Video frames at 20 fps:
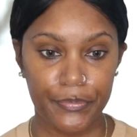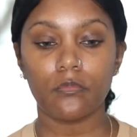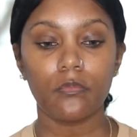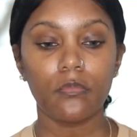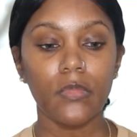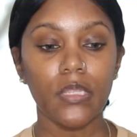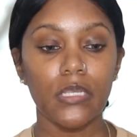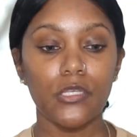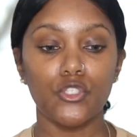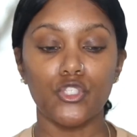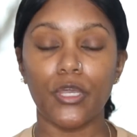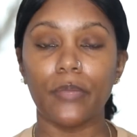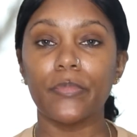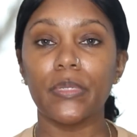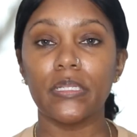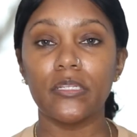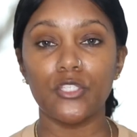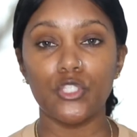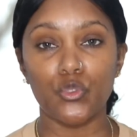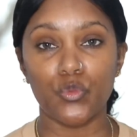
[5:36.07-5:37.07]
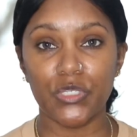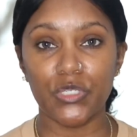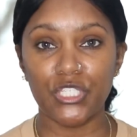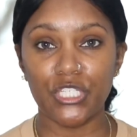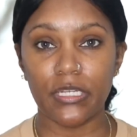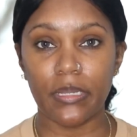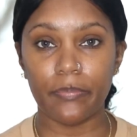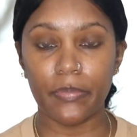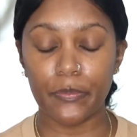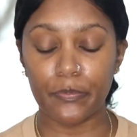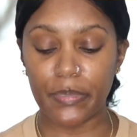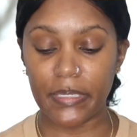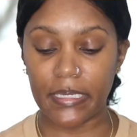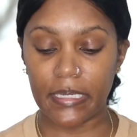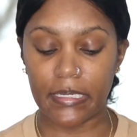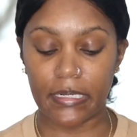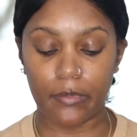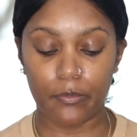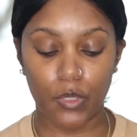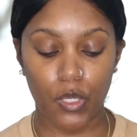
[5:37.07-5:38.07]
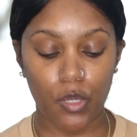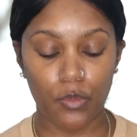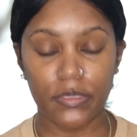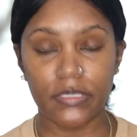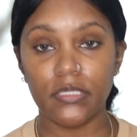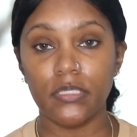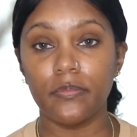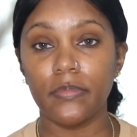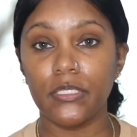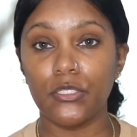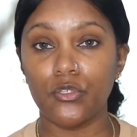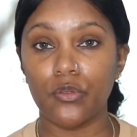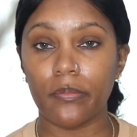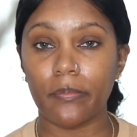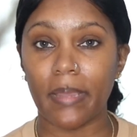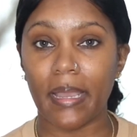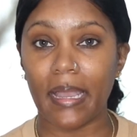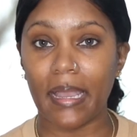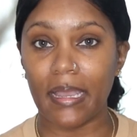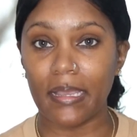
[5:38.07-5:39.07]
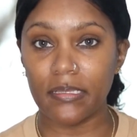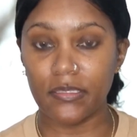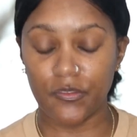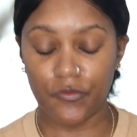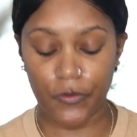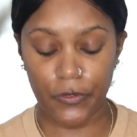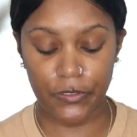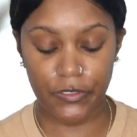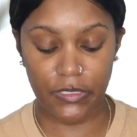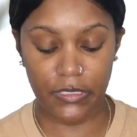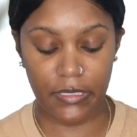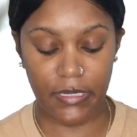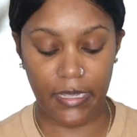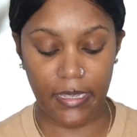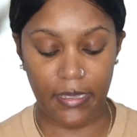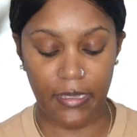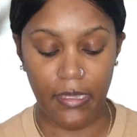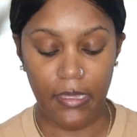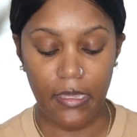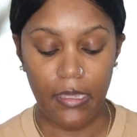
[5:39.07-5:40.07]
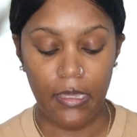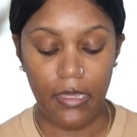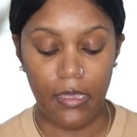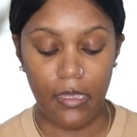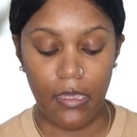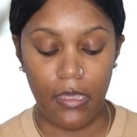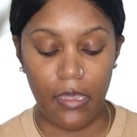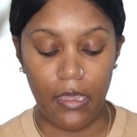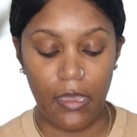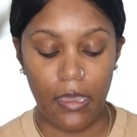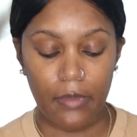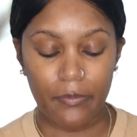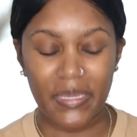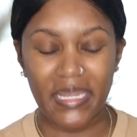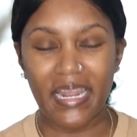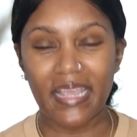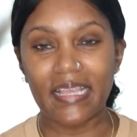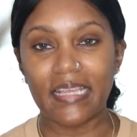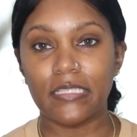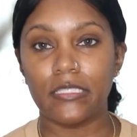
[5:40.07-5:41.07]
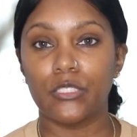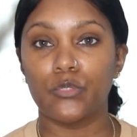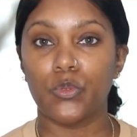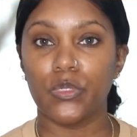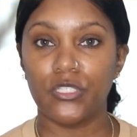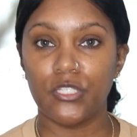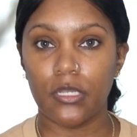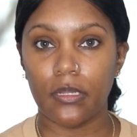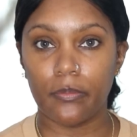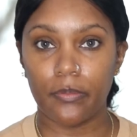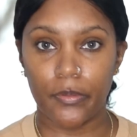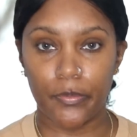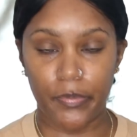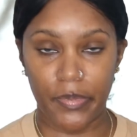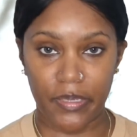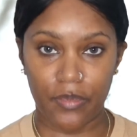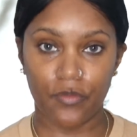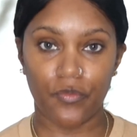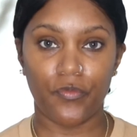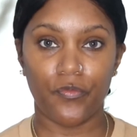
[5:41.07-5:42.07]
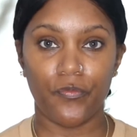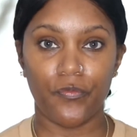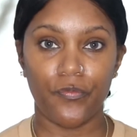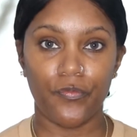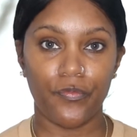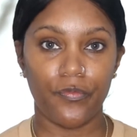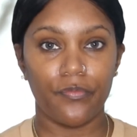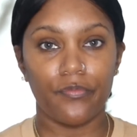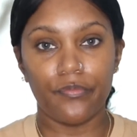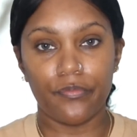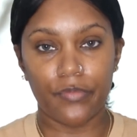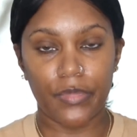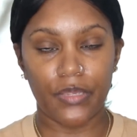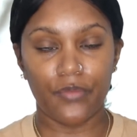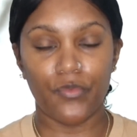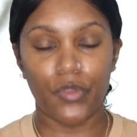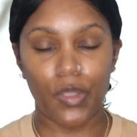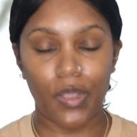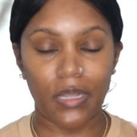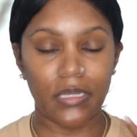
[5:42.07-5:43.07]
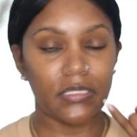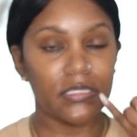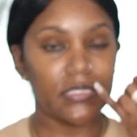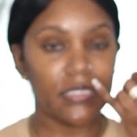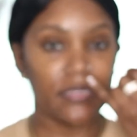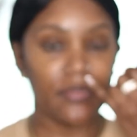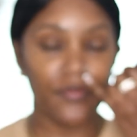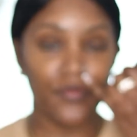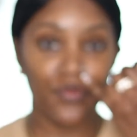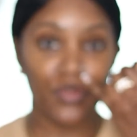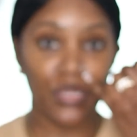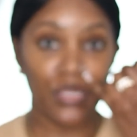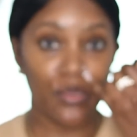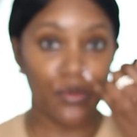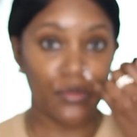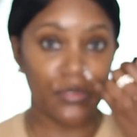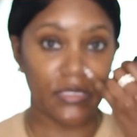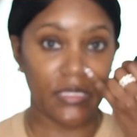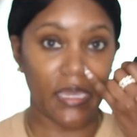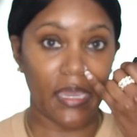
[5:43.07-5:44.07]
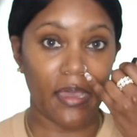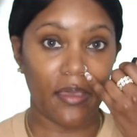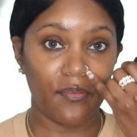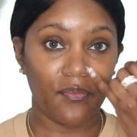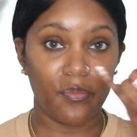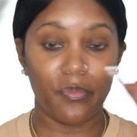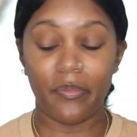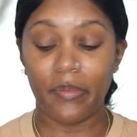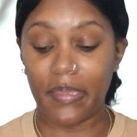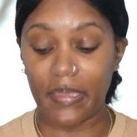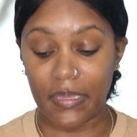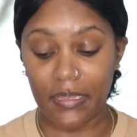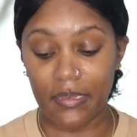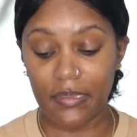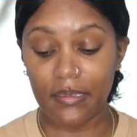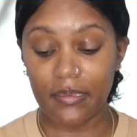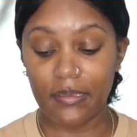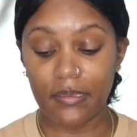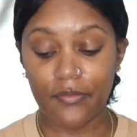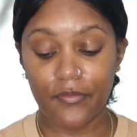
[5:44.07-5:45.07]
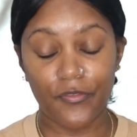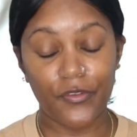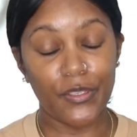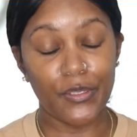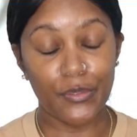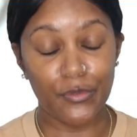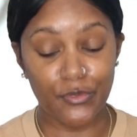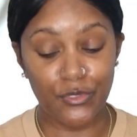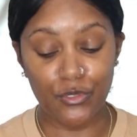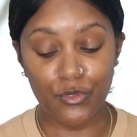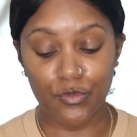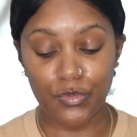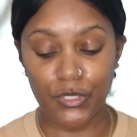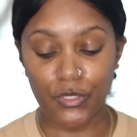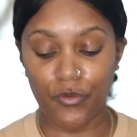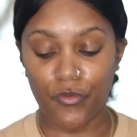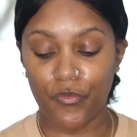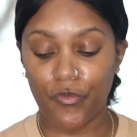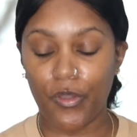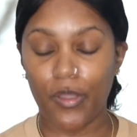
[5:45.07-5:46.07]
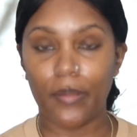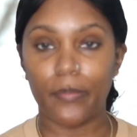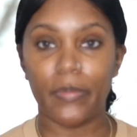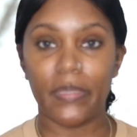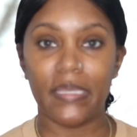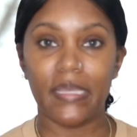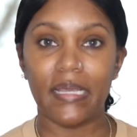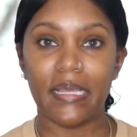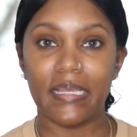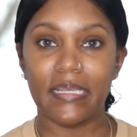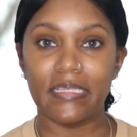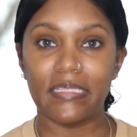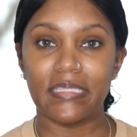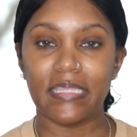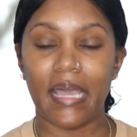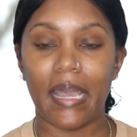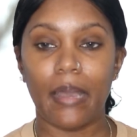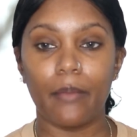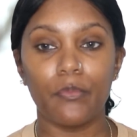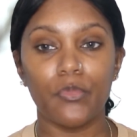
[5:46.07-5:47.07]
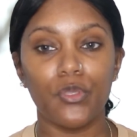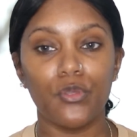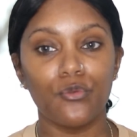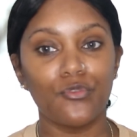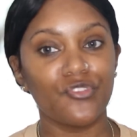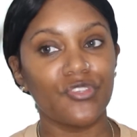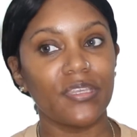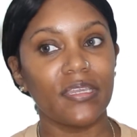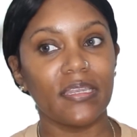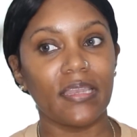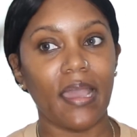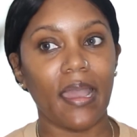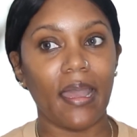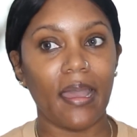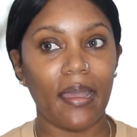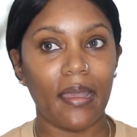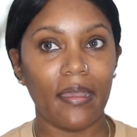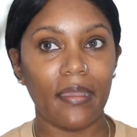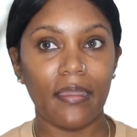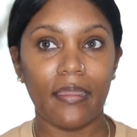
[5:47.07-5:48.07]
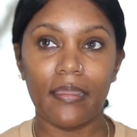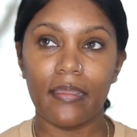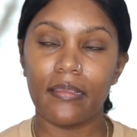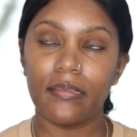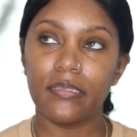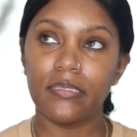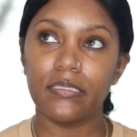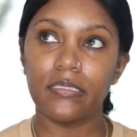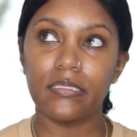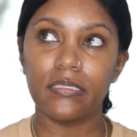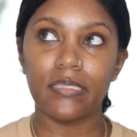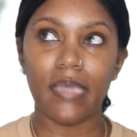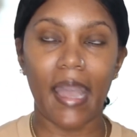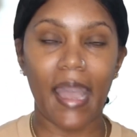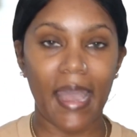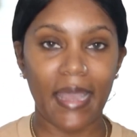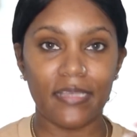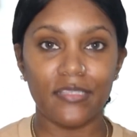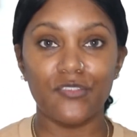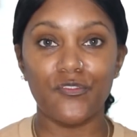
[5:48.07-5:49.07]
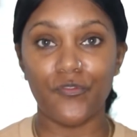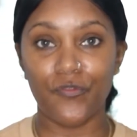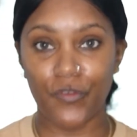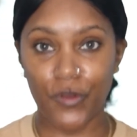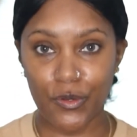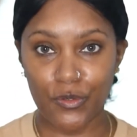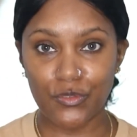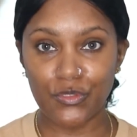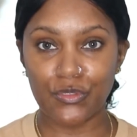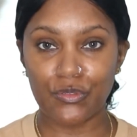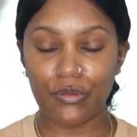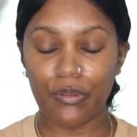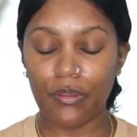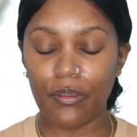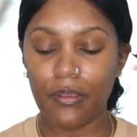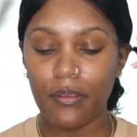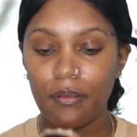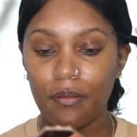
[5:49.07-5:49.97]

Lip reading: So I'm gonna switch it up a bit, and I'm going to be doing my eyes first today. I mean, I guess switch it up a bit in regards to the videos that I've made for YouTube so far, because I'm usually an eyes first girl.